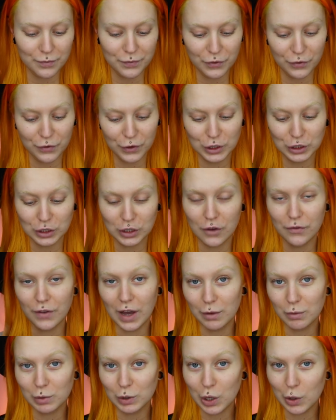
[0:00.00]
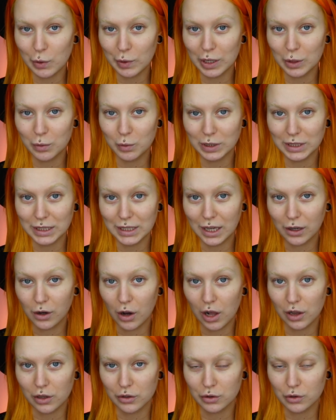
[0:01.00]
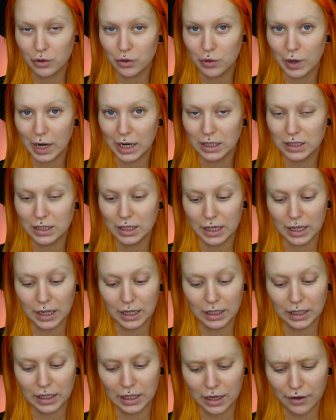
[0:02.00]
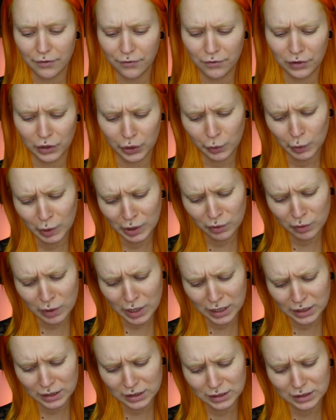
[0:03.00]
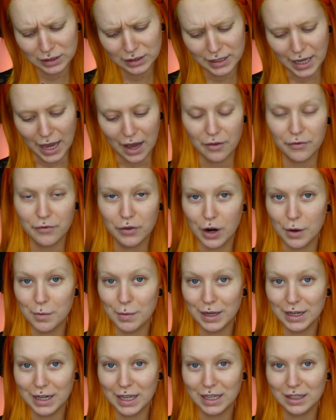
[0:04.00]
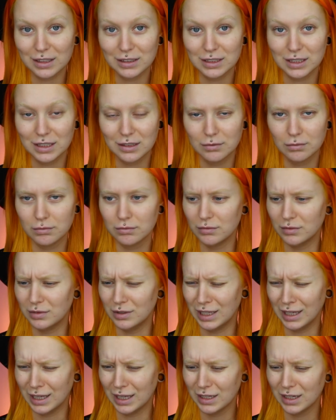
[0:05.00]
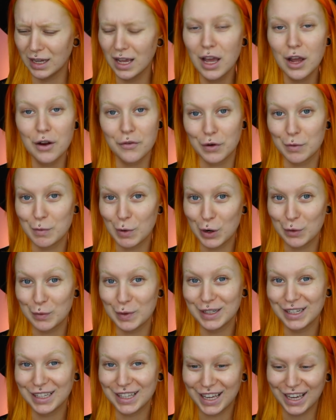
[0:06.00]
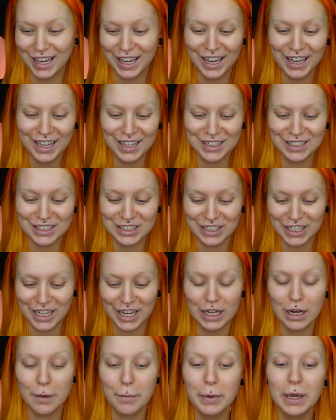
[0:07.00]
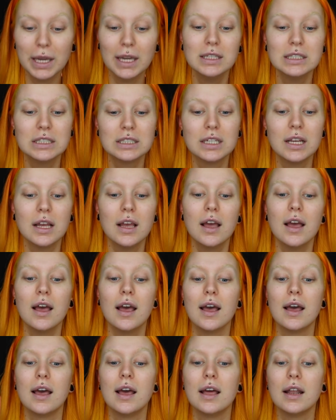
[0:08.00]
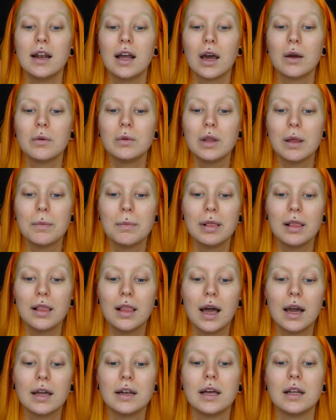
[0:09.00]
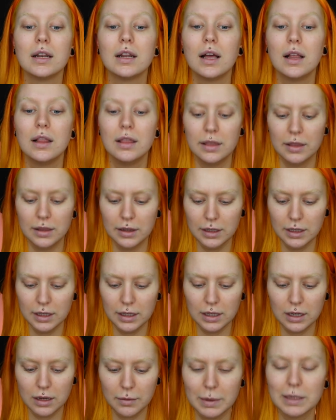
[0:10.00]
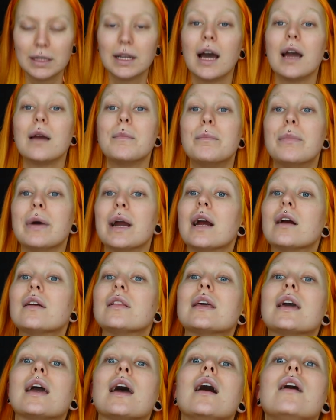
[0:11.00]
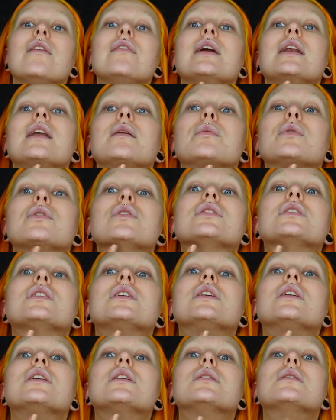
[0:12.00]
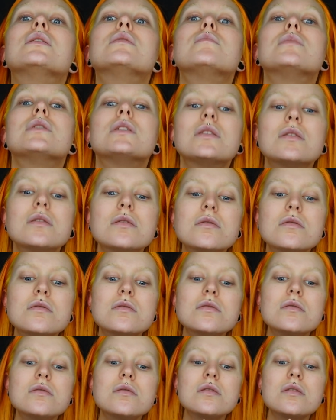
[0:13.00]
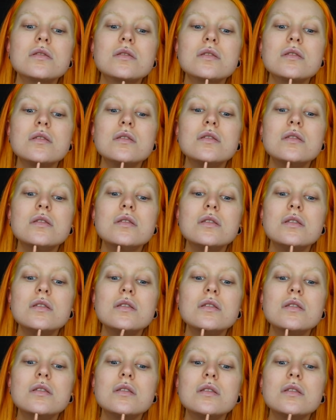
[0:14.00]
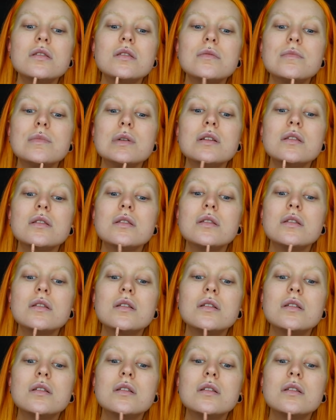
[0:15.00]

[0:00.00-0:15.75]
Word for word: First off, I will go in with the color correcting fluid, right? Yeah, from Naked, Naked, from Urban Decay in the shade Peach. And I will apply that a little bit. I barely have any bruising, but just a little bit